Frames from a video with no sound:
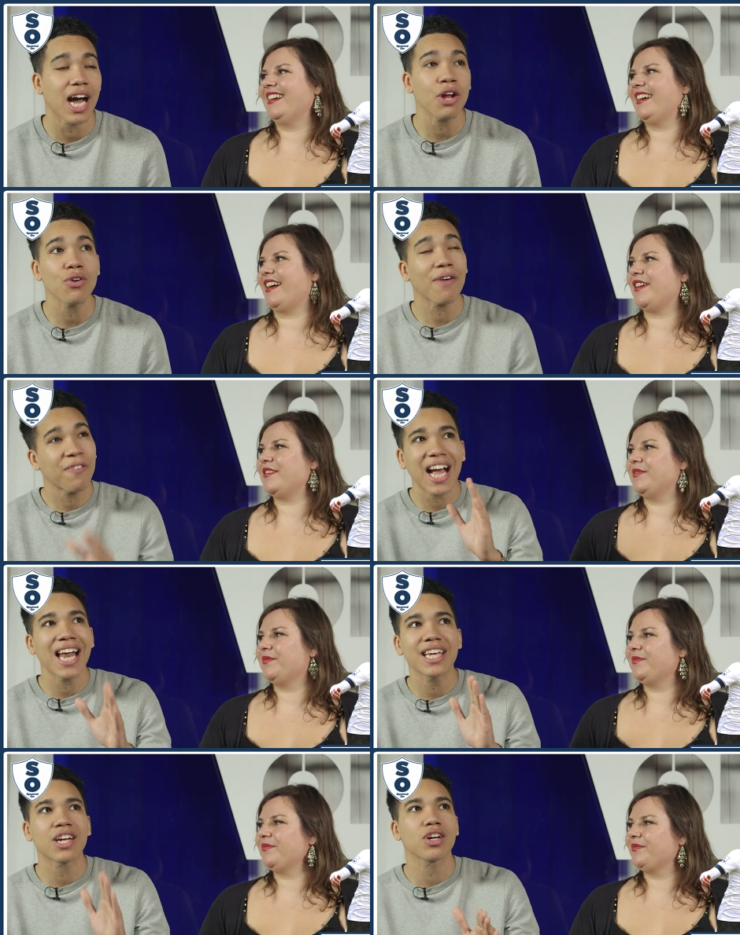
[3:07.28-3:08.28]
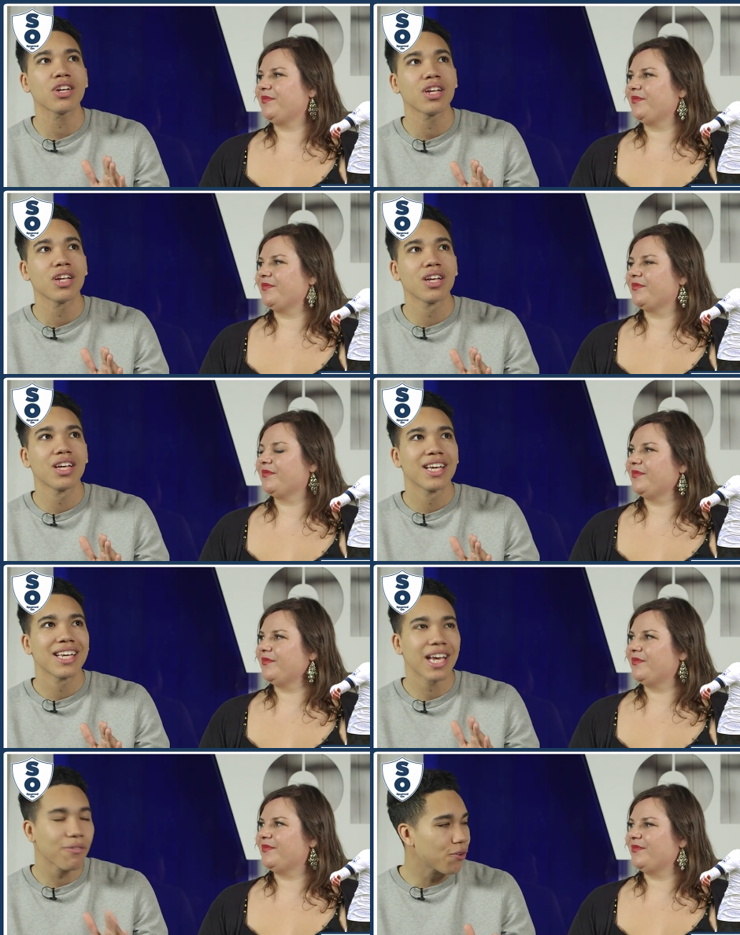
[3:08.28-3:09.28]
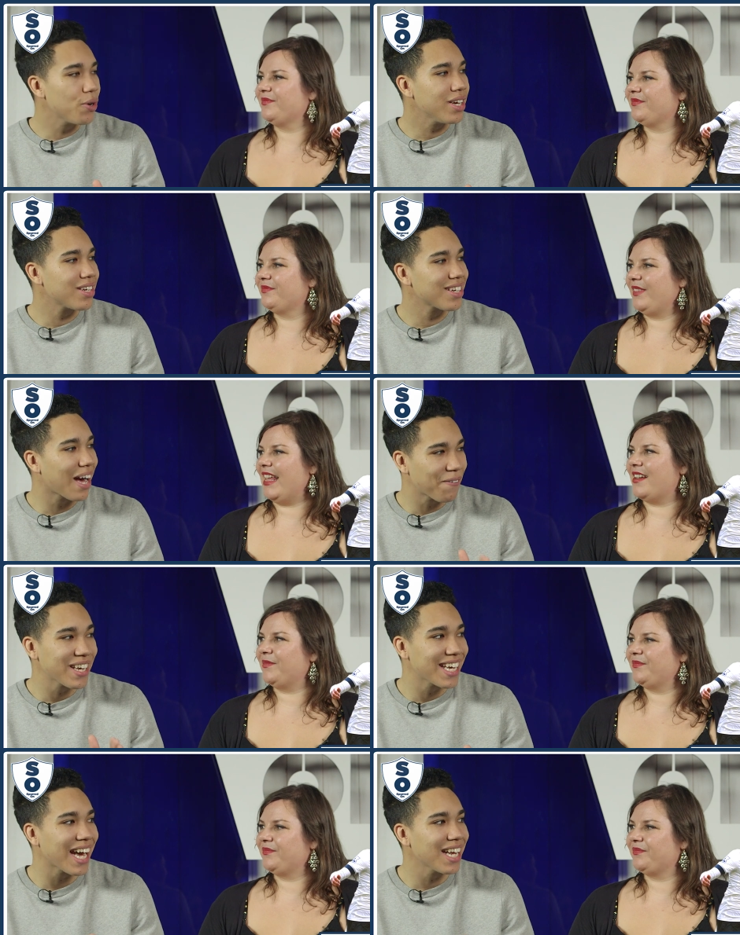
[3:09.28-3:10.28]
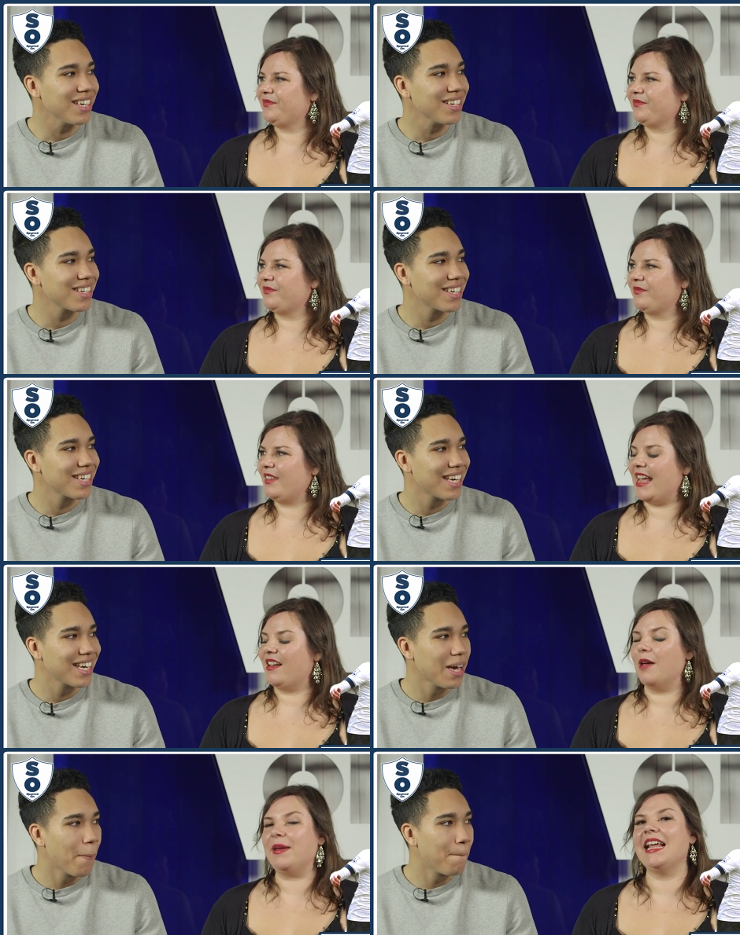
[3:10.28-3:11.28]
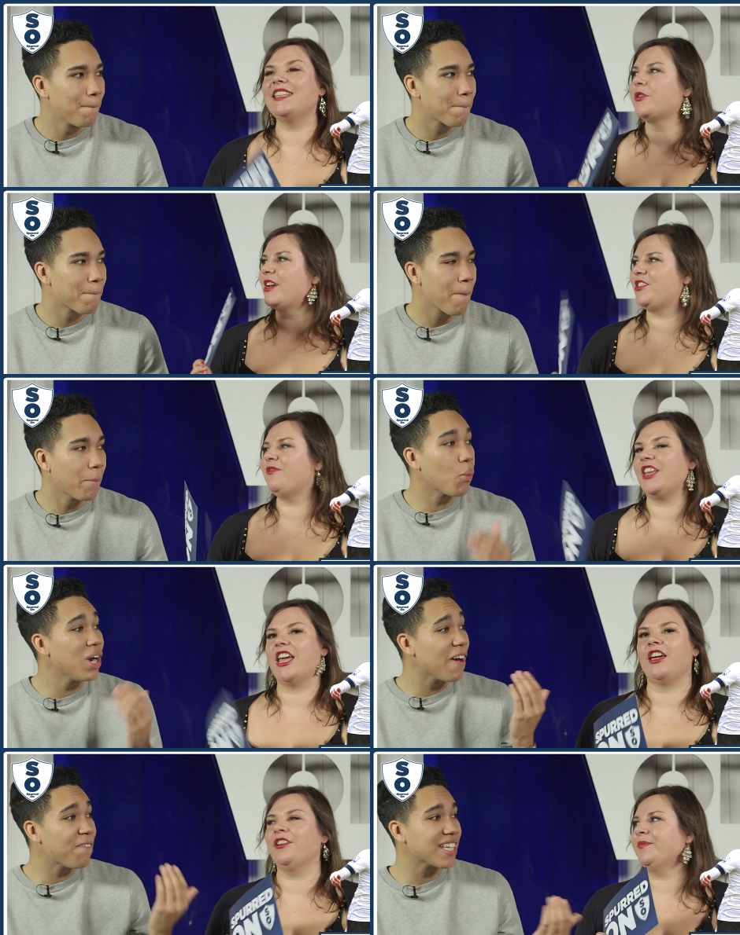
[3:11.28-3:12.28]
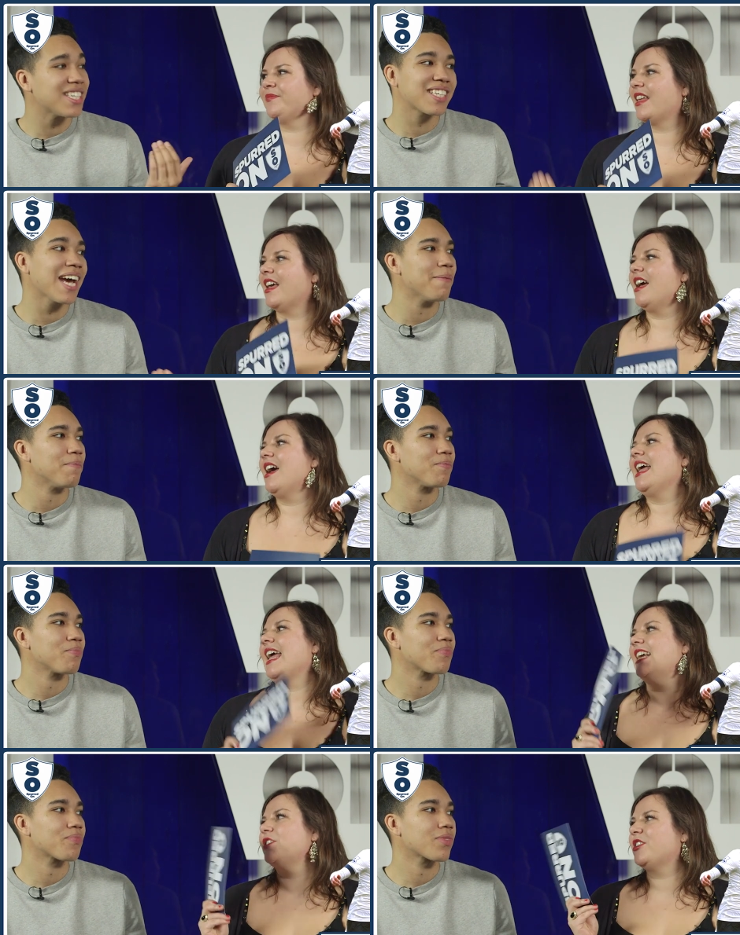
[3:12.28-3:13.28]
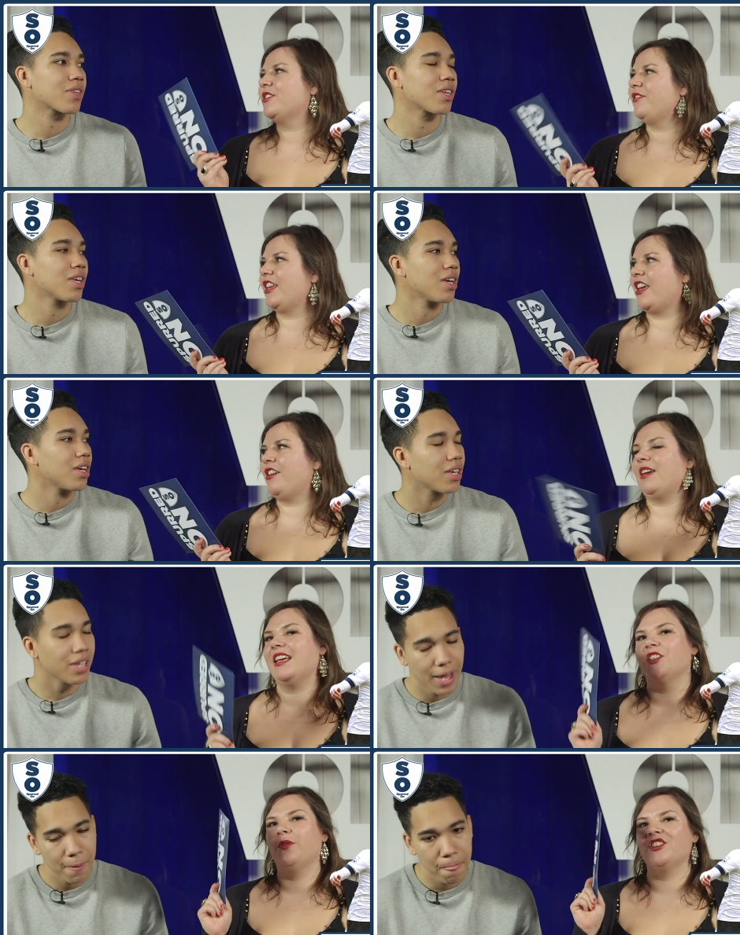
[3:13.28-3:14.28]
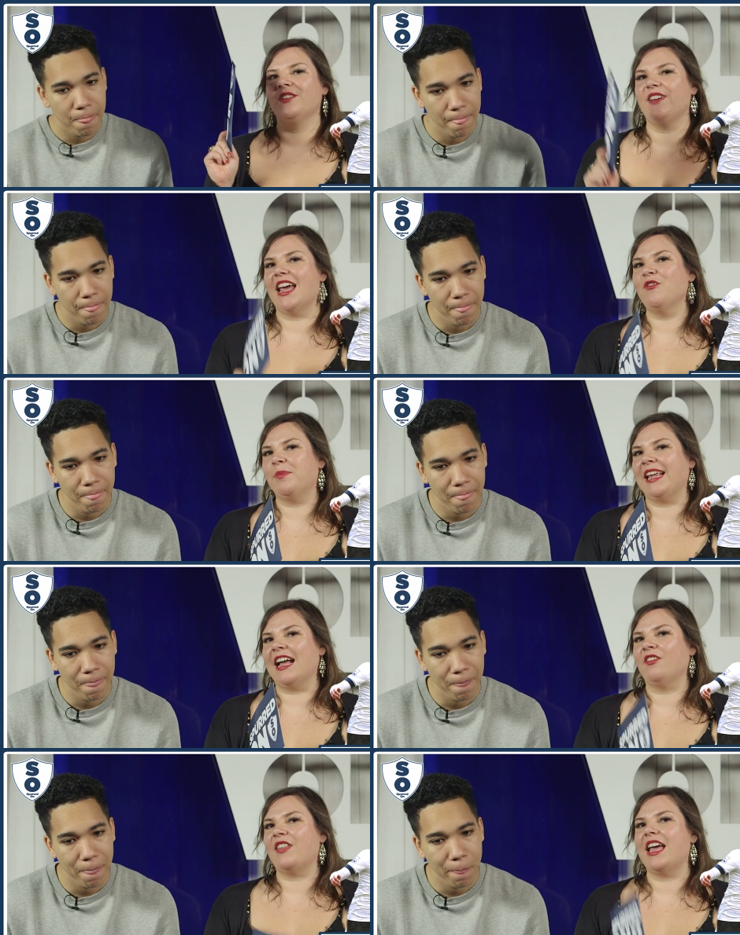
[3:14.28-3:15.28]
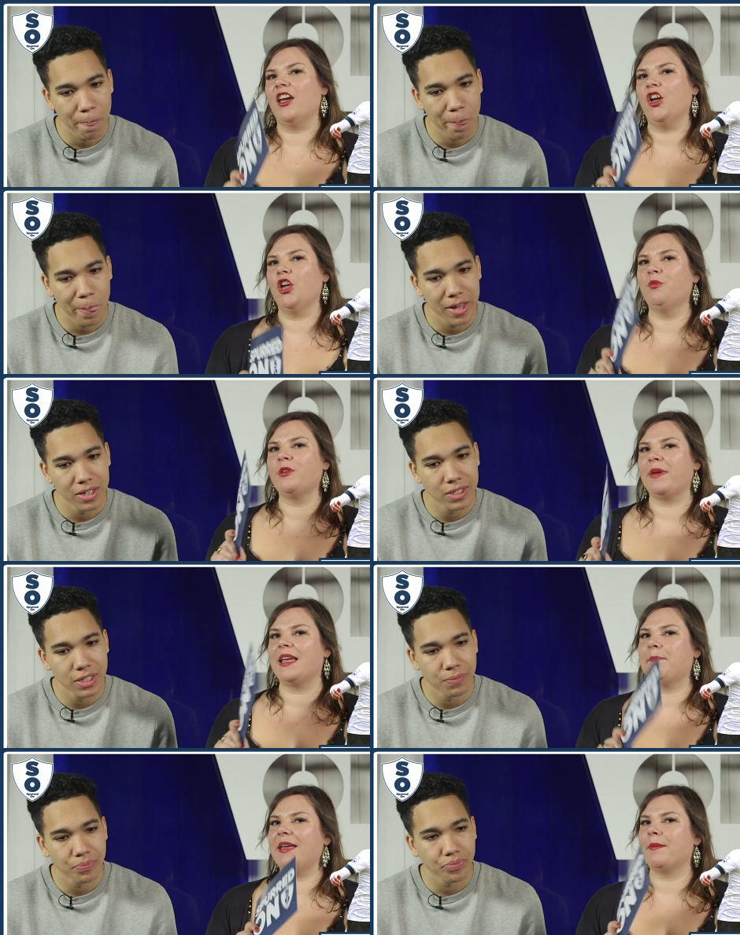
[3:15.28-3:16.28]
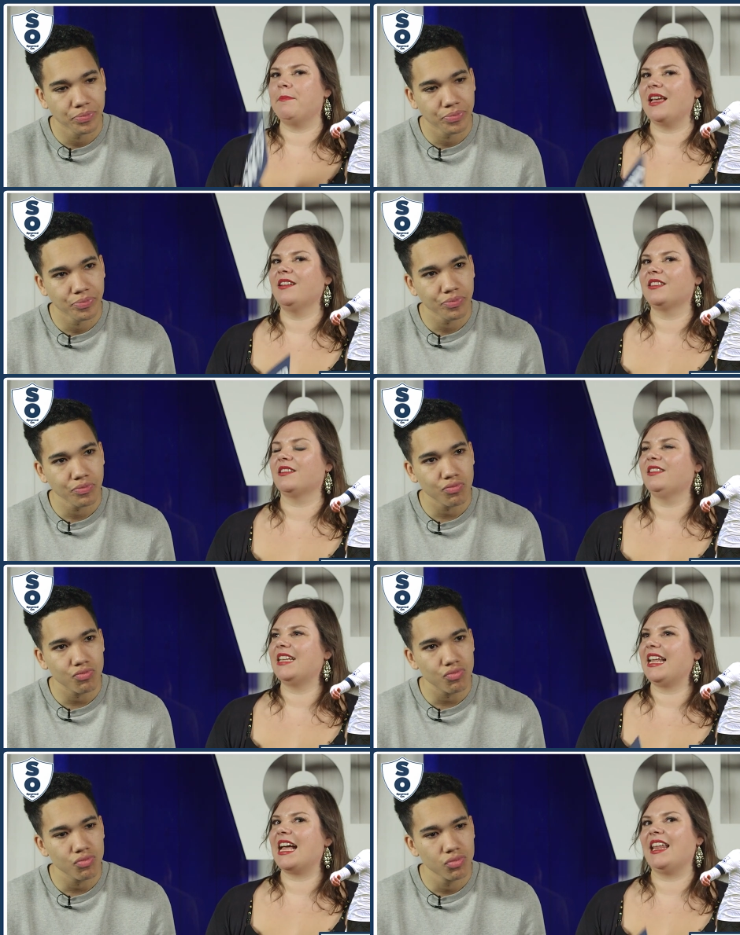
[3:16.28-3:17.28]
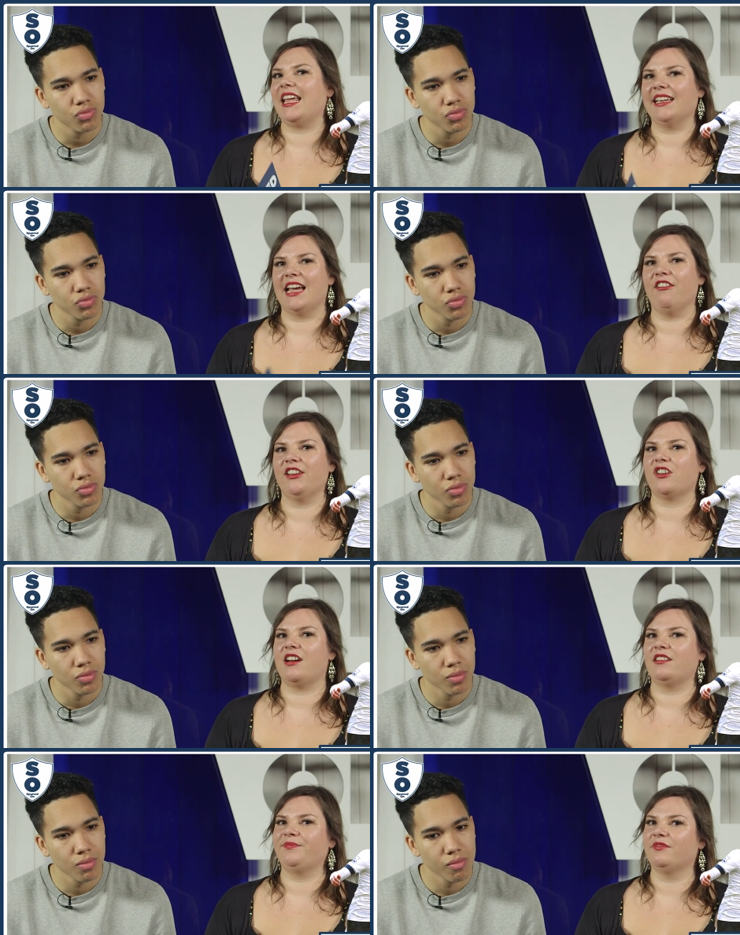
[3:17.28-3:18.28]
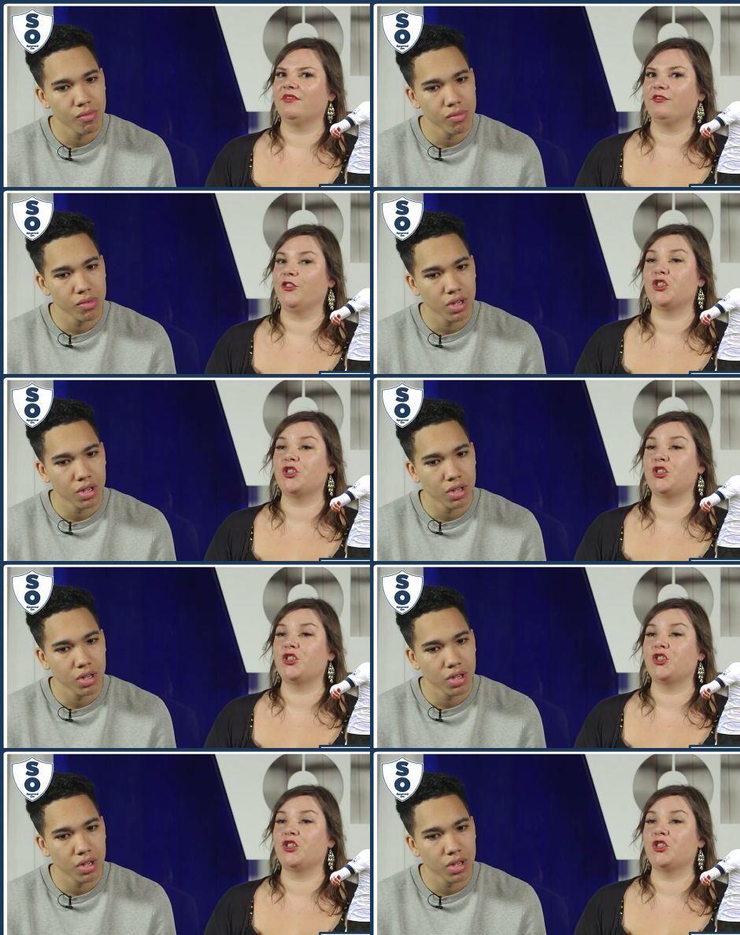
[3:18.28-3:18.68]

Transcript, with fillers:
Speaker 1: I don't. I think Alli can get through it. Yeah. I think he can. Yeah, I mean, here's a question. But will you. it affect his game?
Speaker 2: Here's a question for you. Here's yeah. a question for everybody out there. Who would be a bigger miss, Dele Alli, Eric Dier, for